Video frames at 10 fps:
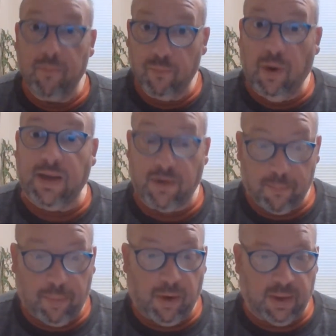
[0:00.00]
right,
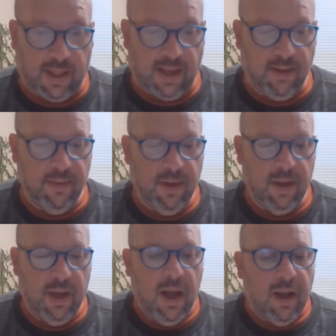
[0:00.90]
partly.
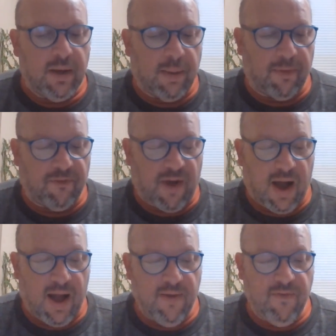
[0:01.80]
Number
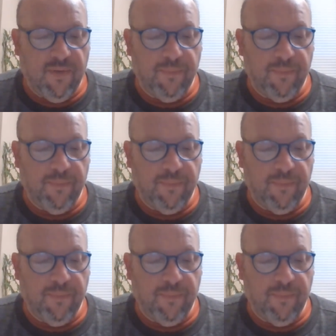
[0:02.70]
5,